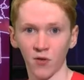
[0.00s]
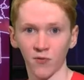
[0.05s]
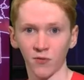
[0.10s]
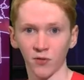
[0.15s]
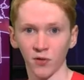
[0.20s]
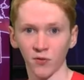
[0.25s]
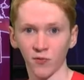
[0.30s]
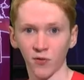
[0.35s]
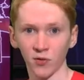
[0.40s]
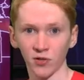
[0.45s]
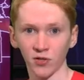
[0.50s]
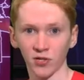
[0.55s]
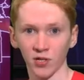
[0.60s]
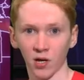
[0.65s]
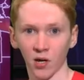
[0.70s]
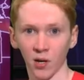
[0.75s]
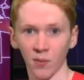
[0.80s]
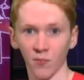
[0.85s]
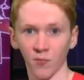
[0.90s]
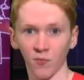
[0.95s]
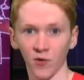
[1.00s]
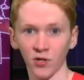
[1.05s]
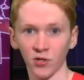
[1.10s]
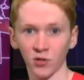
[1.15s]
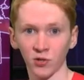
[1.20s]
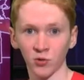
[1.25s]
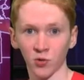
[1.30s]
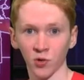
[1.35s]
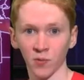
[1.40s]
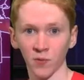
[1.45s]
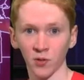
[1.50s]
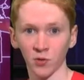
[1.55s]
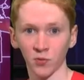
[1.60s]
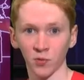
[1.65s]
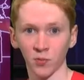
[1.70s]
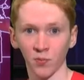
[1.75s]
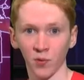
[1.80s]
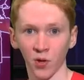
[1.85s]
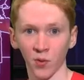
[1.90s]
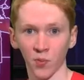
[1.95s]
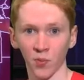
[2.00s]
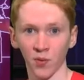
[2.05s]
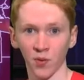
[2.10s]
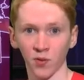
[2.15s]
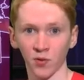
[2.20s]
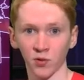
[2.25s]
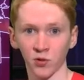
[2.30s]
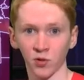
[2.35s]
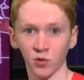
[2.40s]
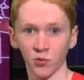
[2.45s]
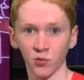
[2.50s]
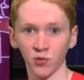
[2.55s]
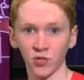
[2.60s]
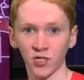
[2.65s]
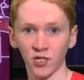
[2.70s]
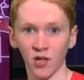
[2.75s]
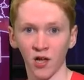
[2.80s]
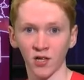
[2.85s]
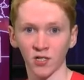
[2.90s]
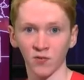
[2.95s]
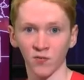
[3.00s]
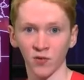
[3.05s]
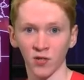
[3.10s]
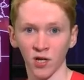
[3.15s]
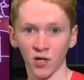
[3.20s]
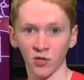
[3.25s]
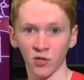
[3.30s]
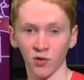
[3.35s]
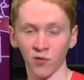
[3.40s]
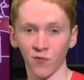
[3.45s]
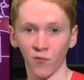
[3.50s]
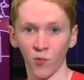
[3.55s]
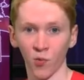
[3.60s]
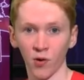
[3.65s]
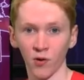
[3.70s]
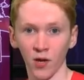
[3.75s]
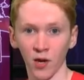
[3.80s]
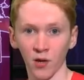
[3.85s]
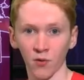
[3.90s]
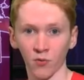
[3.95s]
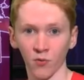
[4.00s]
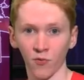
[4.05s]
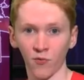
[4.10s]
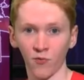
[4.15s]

For the first time, region tournaments were played within the school's classification of 1A through